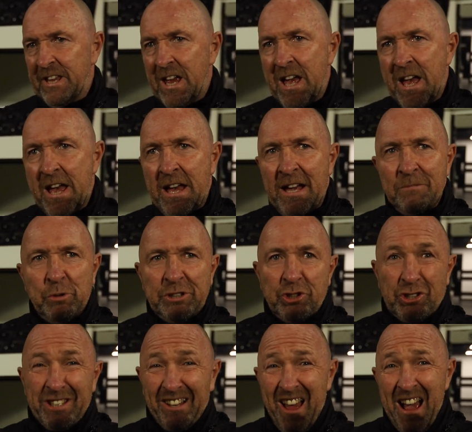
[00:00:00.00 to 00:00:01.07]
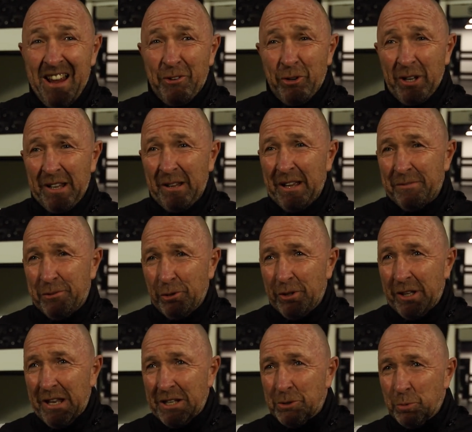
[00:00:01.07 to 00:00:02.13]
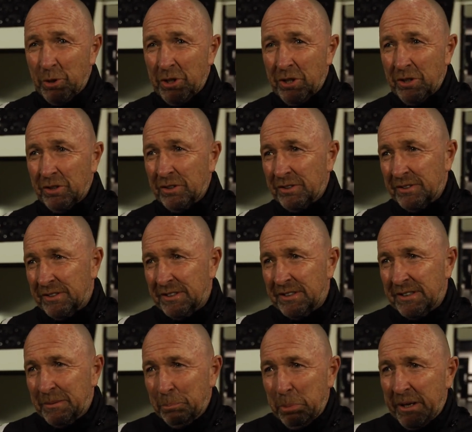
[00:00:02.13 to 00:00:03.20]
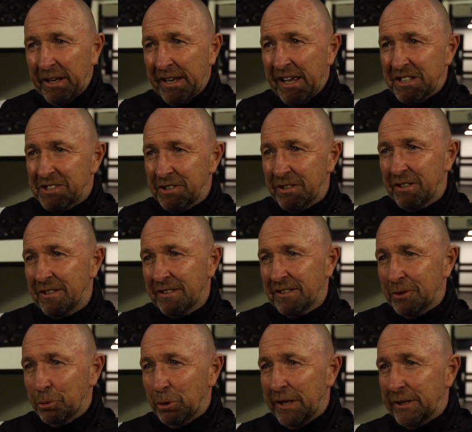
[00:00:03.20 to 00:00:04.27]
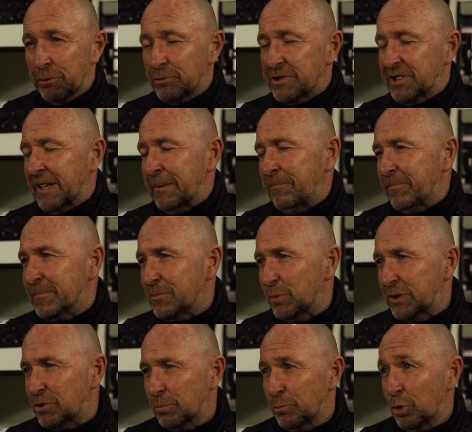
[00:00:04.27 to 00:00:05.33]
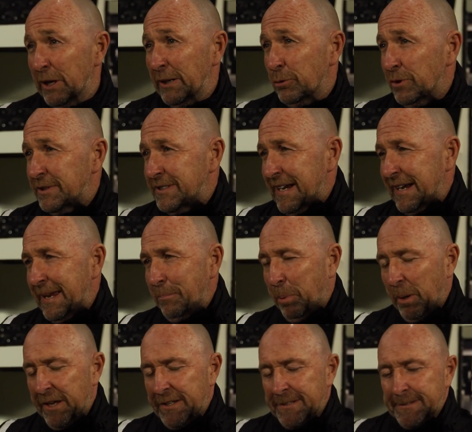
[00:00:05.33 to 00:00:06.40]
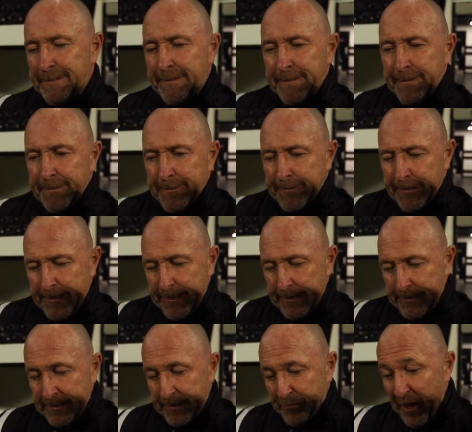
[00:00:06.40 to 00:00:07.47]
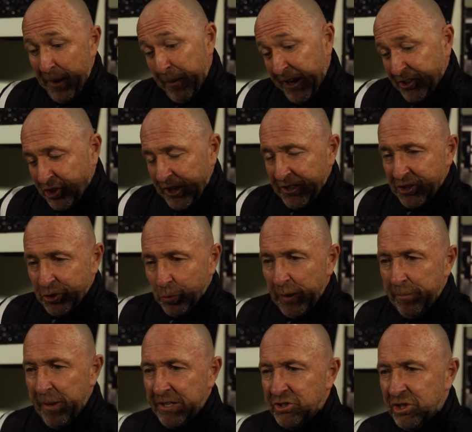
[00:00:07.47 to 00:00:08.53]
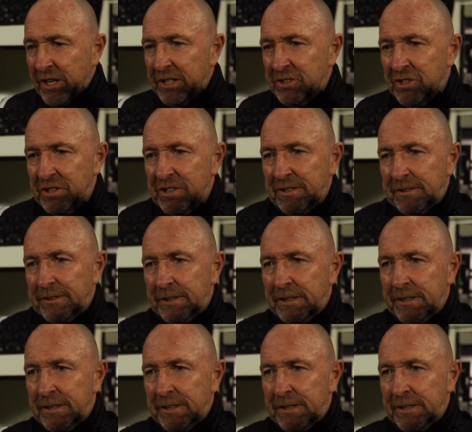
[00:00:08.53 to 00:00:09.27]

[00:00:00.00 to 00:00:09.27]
We're just delighted, really. I thought the lads were playing against a really good team with some really good attacking players. They made changes, we made changes,